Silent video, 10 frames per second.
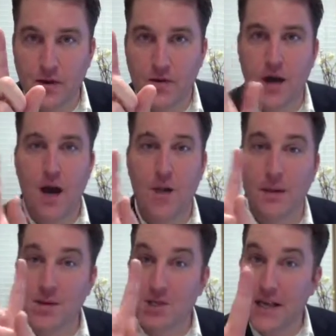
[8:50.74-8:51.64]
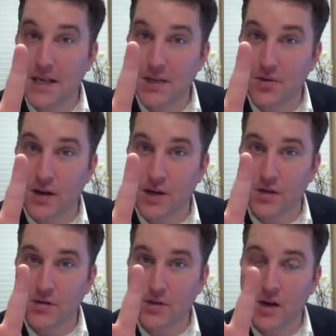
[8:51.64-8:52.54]
How much data do I
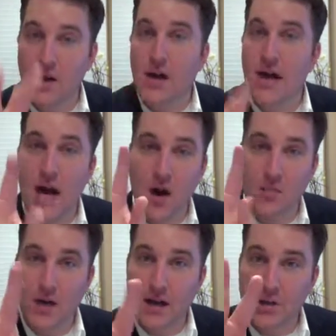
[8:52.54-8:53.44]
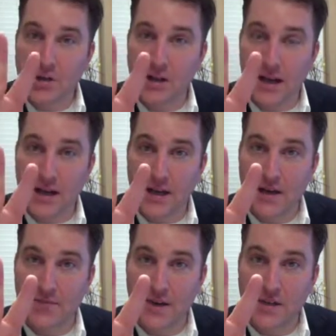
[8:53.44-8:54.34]
use? How much can I get
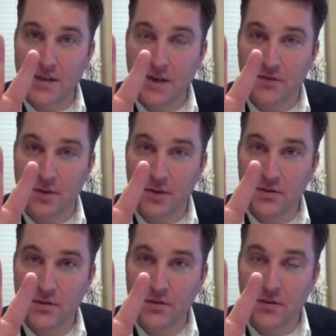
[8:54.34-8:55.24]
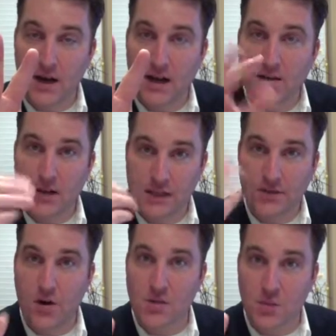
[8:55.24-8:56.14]
off my cell phone, right, as
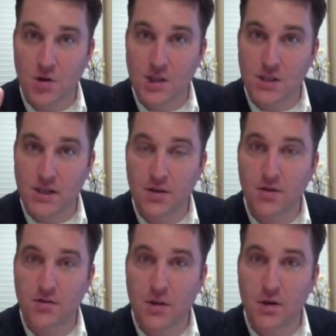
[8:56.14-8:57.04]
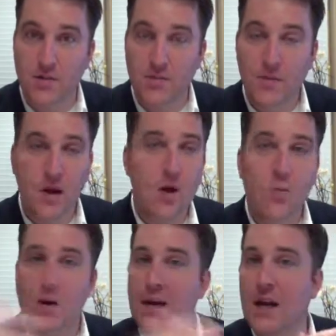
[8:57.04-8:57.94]
far as purchasing a new phone?
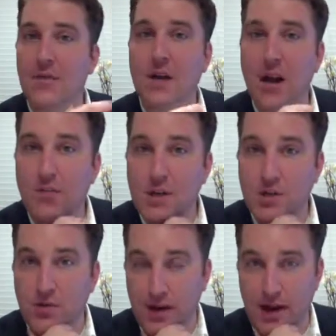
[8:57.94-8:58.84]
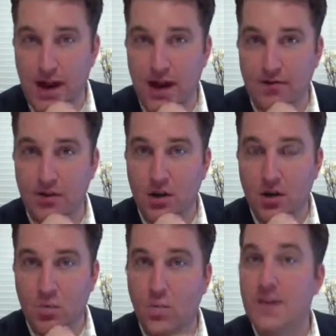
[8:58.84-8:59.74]
What kind of coverage do they have?
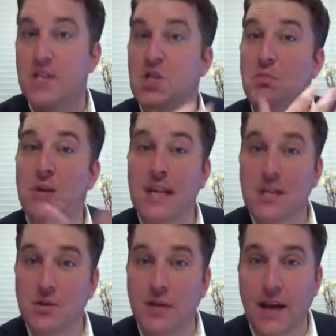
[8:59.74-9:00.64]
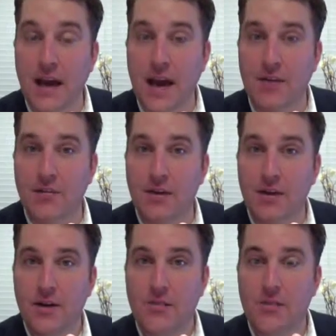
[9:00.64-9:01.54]
What speed do they have?
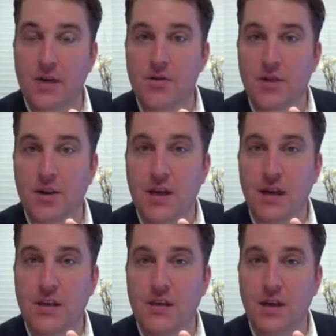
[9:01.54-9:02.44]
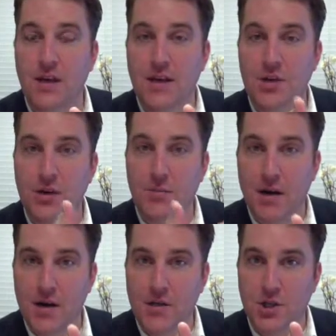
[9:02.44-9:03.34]
These are things that, as you're
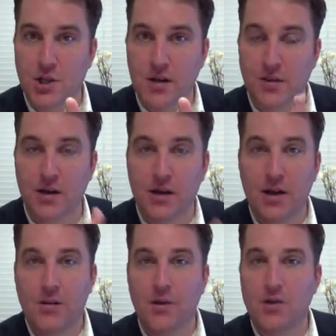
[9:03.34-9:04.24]
comparison shopping, there's